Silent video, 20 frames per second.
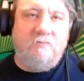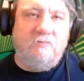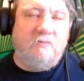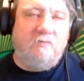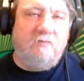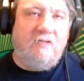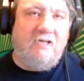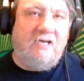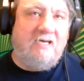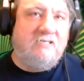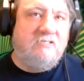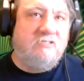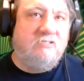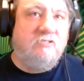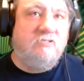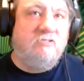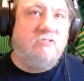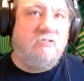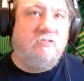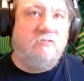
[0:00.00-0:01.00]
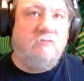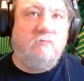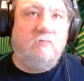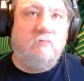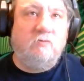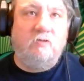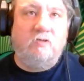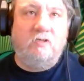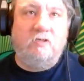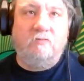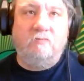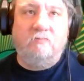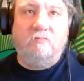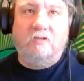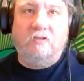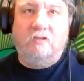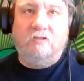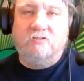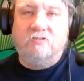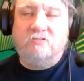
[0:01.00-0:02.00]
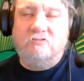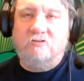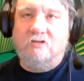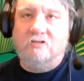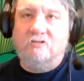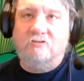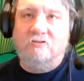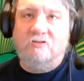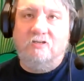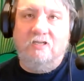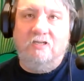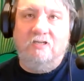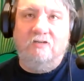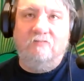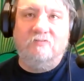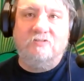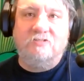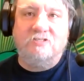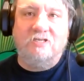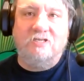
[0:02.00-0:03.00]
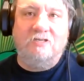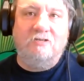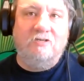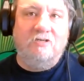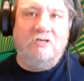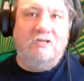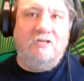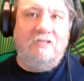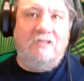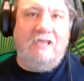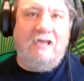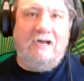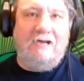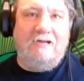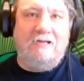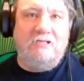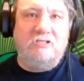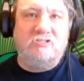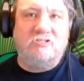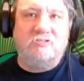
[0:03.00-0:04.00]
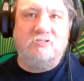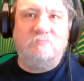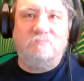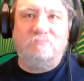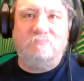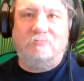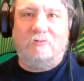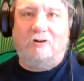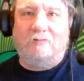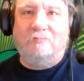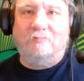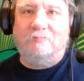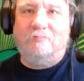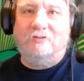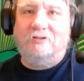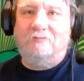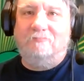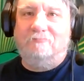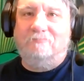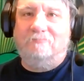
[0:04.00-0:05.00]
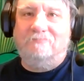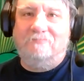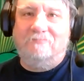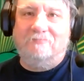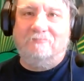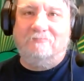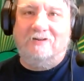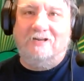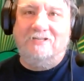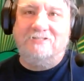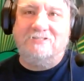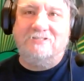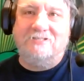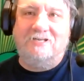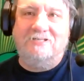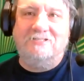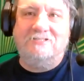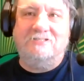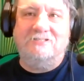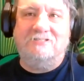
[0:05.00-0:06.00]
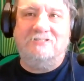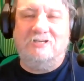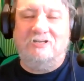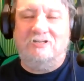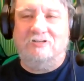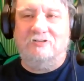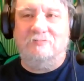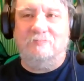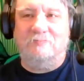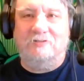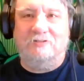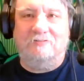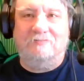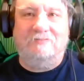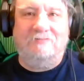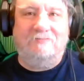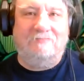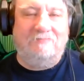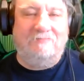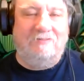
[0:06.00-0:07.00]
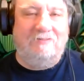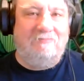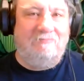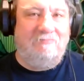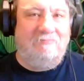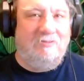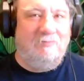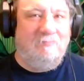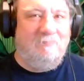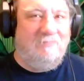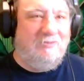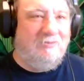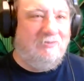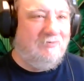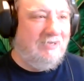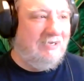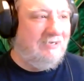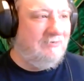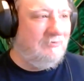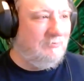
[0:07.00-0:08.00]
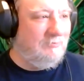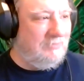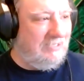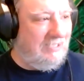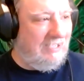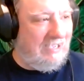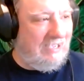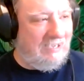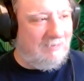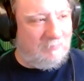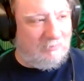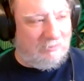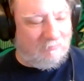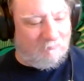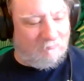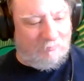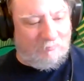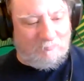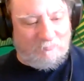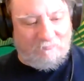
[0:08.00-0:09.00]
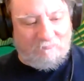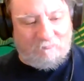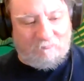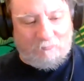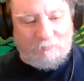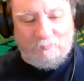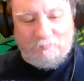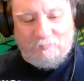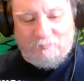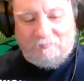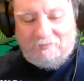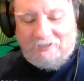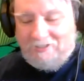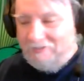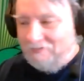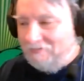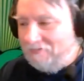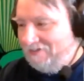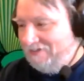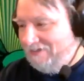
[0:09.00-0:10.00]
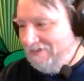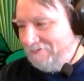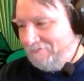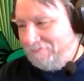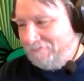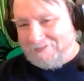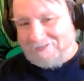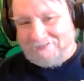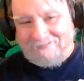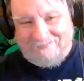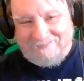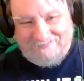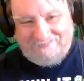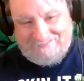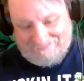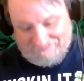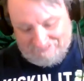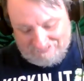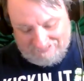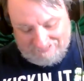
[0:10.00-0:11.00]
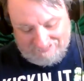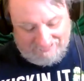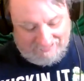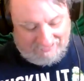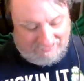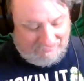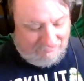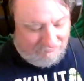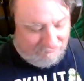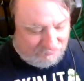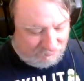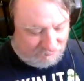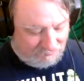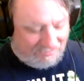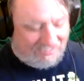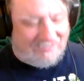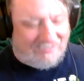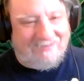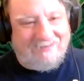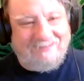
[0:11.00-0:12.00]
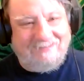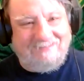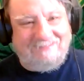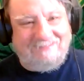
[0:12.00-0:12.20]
classes, and the instructor, he even said, yeah, it's probably the right size antenna, but you're not going to be happy. It won't perform the way you think it will. And he was right.